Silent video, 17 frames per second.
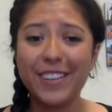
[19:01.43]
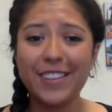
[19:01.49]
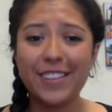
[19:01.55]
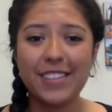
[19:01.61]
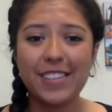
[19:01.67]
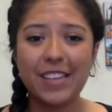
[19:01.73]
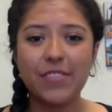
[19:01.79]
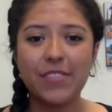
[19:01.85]

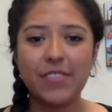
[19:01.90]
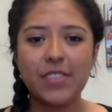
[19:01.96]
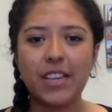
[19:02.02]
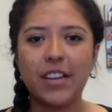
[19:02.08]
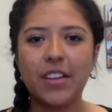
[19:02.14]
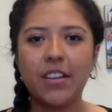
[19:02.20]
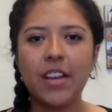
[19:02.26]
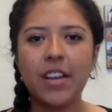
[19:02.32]
to
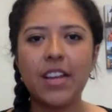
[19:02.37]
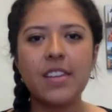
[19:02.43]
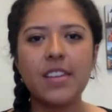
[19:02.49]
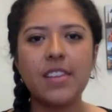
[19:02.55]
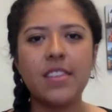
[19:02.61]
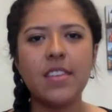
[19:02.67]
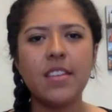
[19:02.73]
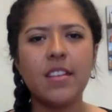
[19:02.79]
self-segregate,
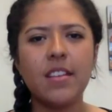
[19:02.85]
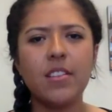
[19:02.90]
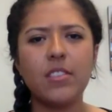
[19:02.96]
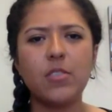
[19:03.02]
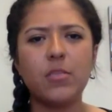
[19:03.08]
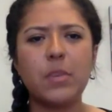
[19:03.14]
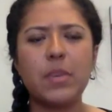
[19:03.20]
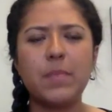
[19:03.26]
and I think
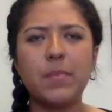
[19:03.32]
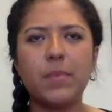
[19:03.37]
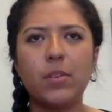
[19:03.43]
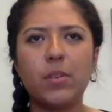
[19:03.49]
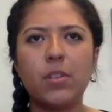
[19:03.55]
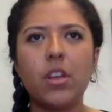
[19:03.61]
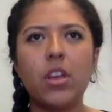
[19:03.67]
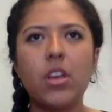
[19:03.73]
also
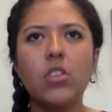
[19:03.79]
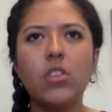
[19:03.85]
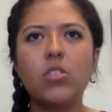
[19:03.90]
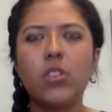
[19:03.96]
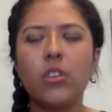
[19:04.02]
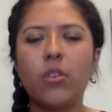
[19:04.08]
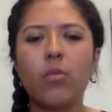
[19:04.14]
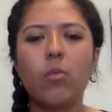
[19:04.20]
people
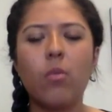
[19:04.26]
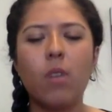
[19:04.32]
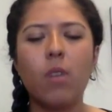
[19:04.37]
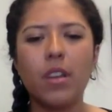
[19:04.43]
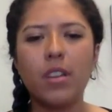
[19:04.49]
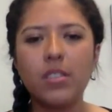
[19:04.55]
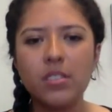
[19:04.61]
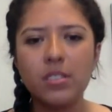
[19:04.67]
don't
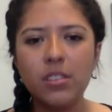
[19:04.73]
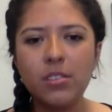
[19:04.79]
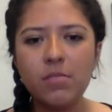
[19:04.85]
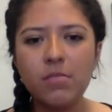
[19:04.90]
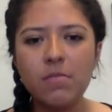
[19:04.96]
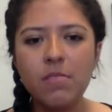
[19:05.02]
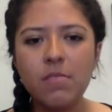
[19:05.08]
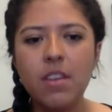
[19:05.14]
want
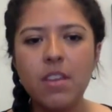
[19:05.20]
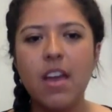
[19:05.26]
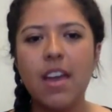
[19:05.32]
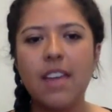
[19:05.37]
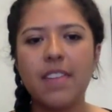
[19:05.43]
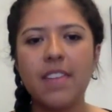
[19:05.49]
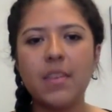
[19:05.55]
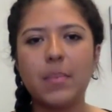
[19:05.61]
to.
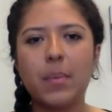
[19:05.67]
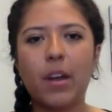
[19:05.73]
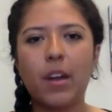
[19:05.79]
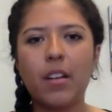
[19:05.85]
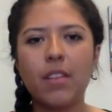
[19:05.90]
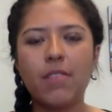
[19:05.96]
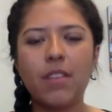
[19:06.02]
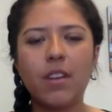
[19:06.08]
I think
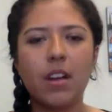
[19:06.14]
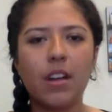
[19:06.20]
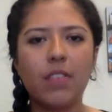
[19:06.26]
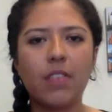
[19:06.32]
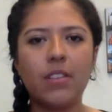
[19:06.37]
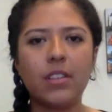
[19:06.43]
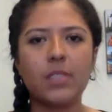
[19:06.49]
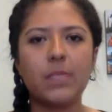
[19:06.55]
part of the
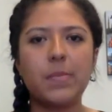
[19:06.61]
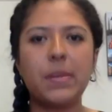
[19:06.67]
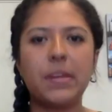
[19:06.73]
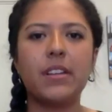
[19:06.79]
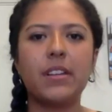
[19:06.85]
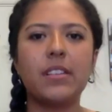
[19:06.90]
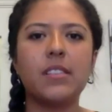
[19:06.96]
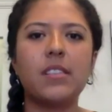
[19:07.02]
Harvard
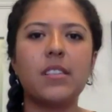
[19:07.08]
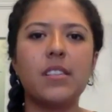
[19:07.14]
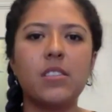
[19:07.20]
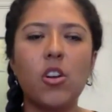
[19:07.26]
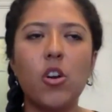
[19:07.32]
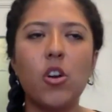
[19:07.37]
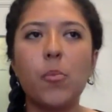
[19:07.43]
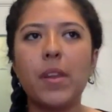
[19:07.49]
experience
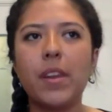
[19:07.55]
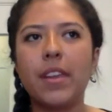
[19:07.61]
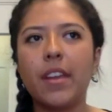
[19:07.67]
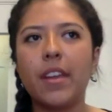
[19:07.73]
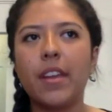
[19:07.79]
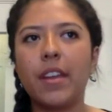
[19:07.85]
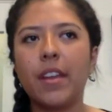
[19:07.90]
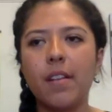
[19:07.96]
is
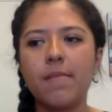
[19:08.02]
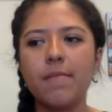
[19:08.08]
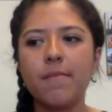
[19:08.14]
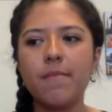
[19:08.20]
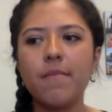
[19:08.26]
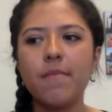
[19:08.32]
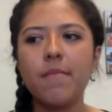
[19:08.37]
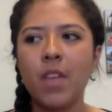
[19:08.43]
opening
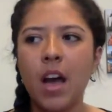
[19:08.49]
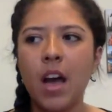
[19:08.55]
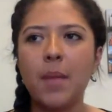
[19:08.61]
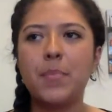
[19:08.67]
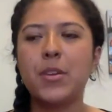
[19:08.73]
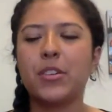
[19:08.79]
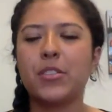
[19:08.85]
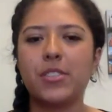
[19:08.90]

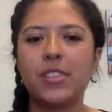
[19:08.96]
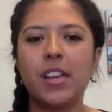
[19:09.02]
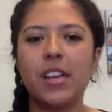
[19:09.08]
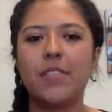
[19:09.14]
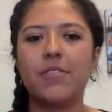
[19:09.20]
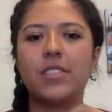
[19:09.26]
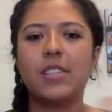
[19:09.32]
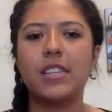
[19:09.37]
up
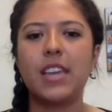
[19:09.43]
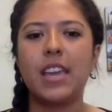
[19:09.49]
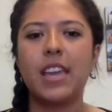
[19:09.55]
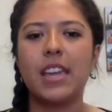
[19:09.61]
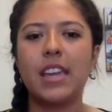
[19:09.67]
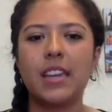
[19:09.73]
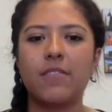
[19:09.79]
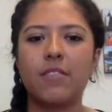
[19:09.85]
yourself to
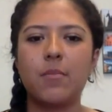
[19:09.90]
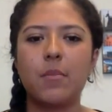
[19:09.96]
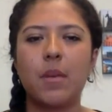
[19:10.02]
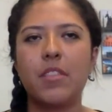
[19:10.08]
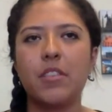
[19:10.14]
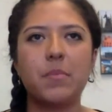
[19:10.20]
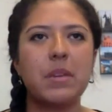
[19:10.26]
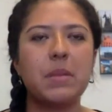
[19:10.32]
gaining from
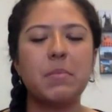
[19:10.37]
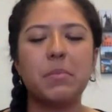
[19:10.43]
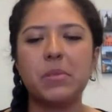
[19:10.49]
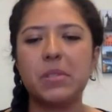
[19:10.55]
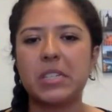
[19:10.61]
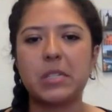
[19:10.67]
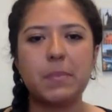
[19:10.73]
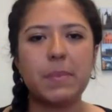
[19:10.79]
other
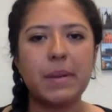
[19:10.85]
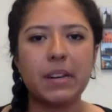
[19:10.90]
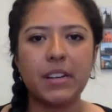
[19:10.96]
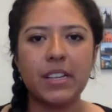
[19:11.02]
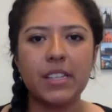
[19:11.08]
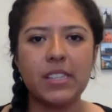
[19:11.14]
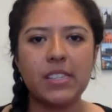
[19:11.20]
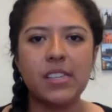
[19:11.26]
people's
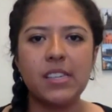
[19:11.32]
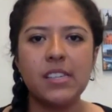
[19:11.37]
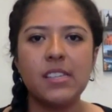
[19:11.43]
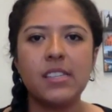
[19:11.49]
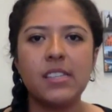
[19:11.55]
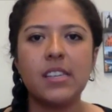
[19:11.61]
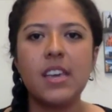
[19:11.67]
experiences,